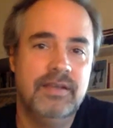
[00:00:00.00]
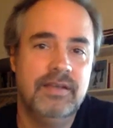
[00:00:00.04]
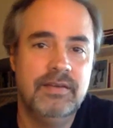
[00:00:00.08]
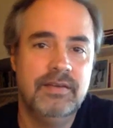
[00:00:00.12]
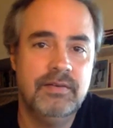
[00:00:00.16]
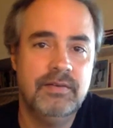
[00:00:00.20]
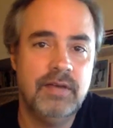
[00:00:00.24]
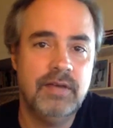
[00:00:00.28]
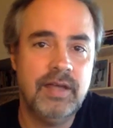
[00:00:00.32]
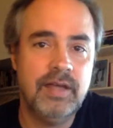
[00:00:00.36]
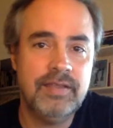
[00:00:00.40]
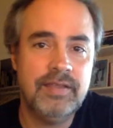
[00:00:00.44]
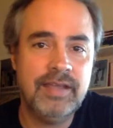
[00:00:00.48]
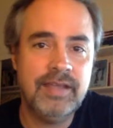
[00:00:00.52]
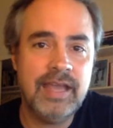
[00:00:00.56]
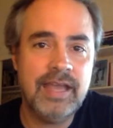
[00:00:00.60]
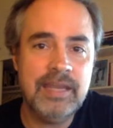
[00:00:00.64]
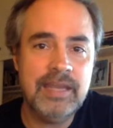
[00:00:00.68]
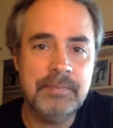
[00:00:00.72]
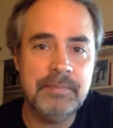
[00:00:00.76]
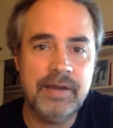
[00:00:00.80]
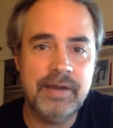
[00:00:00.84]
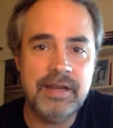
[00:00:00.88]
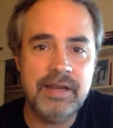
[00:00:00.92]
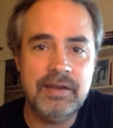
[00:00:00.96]
I think
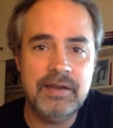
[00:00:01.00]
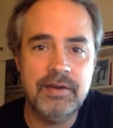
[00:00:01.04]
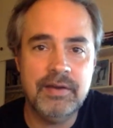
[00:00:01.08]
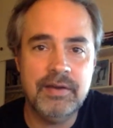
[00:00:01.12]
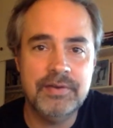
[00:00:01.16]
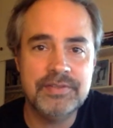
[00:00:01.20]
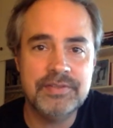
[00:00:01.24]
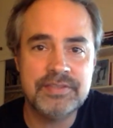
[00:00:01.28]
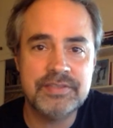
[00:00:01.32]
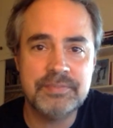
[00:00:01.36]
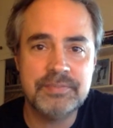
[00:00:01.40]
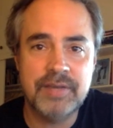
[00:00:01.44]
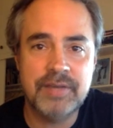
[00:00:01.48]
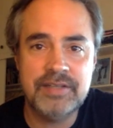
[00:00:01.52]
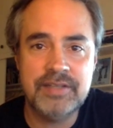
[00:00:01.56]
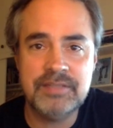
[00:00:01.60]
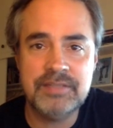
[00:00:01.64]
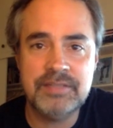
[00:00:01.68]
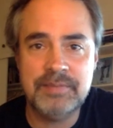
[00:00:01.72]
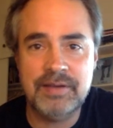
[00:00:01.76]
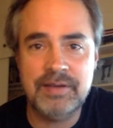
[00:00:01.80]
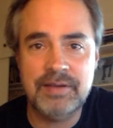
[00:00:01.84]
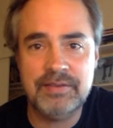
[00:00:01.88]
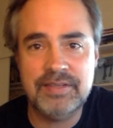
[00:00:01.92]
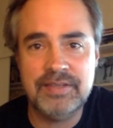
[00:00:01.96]
anybody knows as much
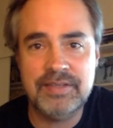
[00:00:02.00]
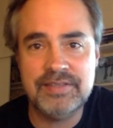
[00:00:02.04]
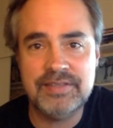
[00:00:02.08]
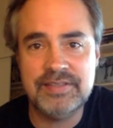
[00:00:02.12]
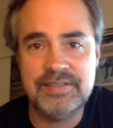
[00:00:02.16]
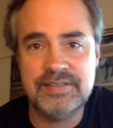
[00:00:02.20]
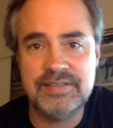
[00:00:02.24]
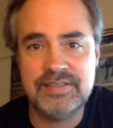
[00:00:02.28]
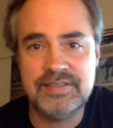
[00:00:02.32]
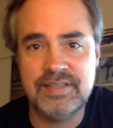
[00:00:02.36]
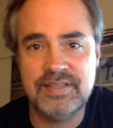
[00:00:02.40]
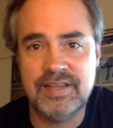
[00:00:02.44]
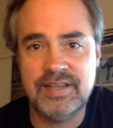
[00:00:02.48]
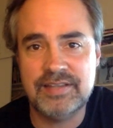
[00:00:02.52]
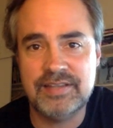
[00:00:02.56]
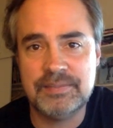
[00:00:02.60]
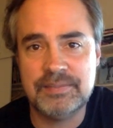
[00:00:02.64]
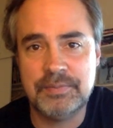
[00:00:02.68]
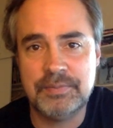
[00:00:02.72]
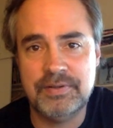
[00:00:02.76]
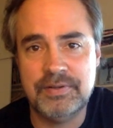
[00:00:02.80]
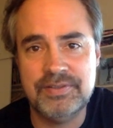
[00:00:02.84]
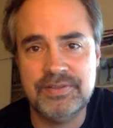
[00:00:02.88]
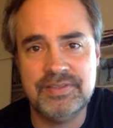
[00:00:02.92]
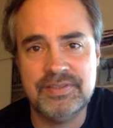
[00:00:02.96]
about this as the next
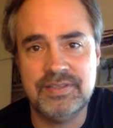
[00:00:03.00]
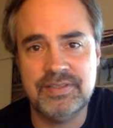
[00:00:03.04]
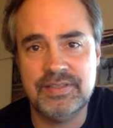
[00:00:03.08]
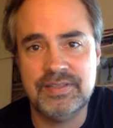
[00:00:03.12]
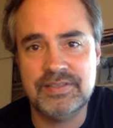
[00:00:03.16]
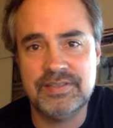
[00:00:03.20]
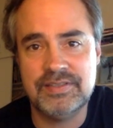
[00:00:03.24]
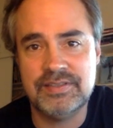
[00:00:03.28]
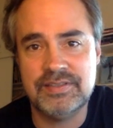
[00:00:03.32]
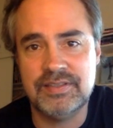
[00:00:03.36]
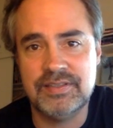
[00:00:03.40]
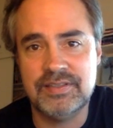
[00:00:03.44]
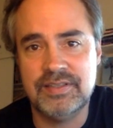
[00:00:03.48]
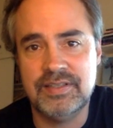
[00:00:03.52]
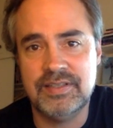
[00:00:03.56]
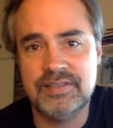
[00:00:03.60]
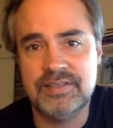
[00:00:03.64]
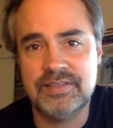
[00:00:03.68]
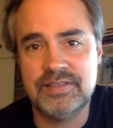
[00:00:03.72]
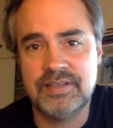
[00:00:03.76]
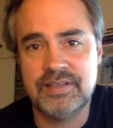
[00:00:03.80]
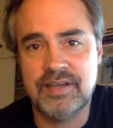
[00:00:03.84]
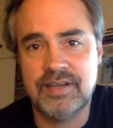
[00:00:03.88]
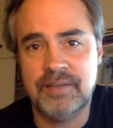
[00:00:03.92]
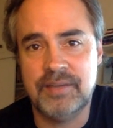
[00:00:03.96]
person. It's
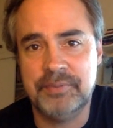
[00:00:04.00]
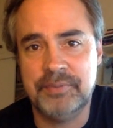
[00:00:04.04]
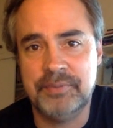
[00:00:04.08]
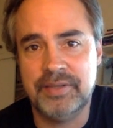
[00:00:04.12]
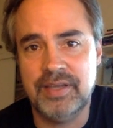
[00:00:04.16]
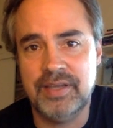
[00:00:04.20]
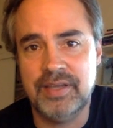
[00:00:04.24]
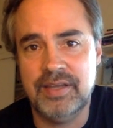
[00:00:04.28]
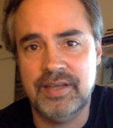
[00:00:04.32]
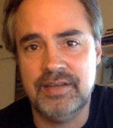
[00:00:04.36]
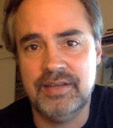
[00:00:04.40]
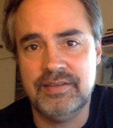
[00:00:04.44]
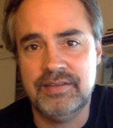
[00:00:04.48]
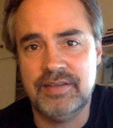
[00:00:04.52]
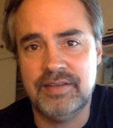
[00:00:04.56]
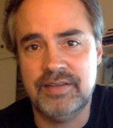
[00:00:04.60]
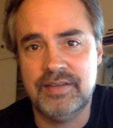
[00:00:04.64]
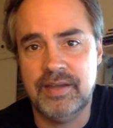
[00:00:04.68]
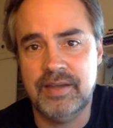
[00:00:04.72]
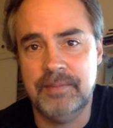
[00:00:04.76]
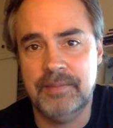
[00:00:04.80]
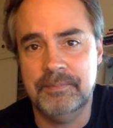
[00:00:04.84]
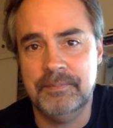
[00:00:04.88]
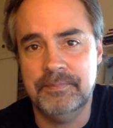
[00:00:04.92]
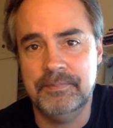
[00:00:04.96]
a complicated time.